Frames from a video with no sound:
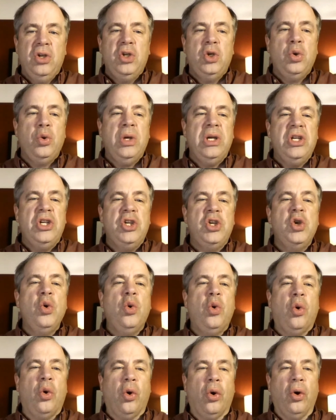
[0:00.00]
to
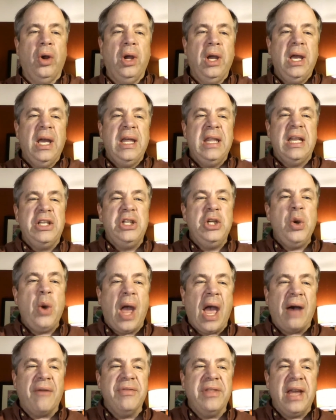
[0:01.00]
ensure that you
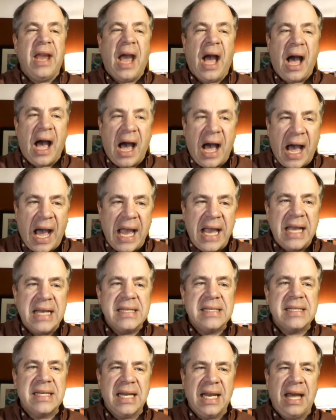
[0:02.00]
have the
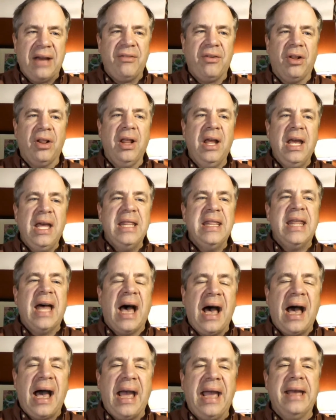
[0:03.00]
highest level, the
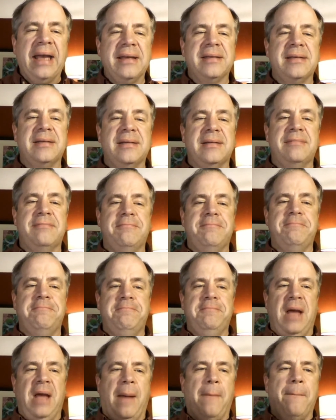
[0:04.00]
highest
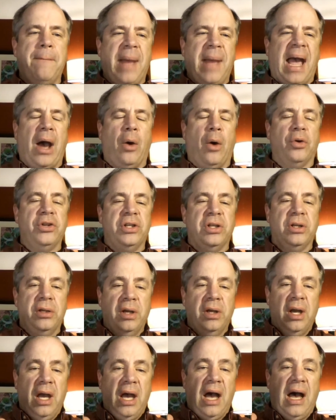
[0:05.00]
amount
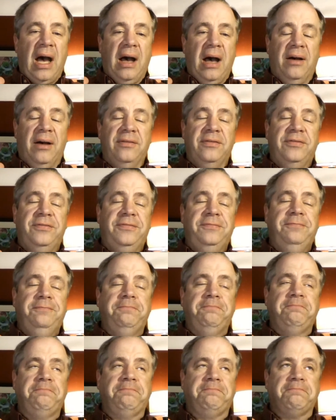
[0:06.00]
of
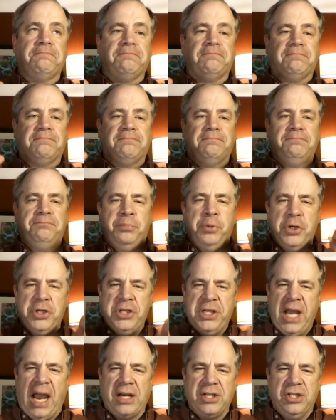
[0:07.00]

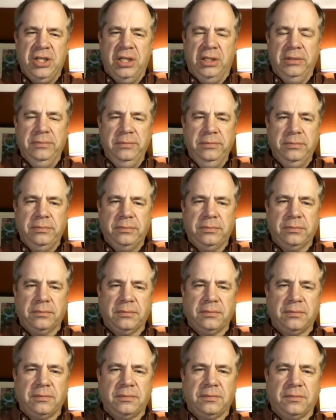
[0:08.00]
protection
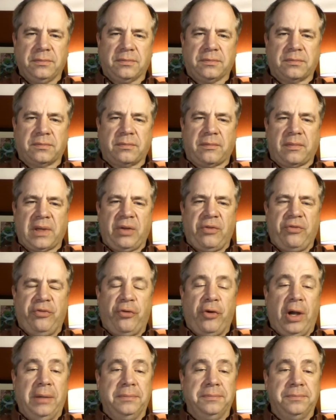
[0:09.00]

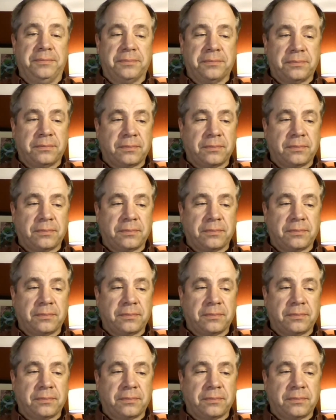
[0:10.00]
from